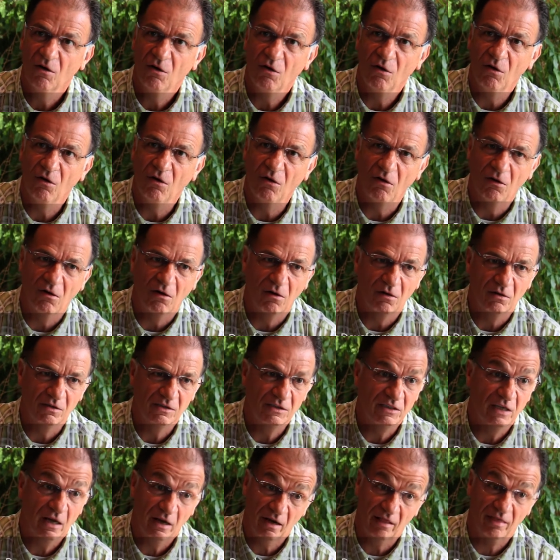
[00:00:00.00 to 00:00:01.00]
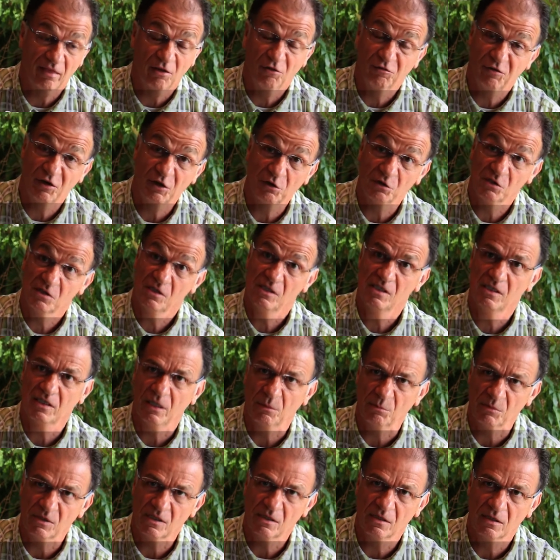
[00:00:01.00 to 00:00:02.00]
or, or the health of
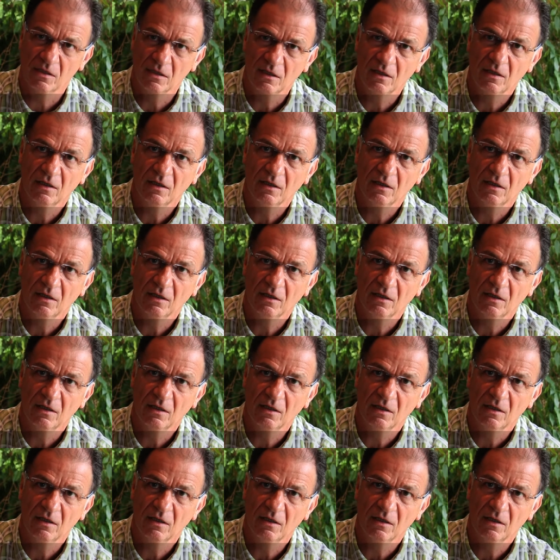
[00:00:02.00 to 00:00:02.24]
ecosystems.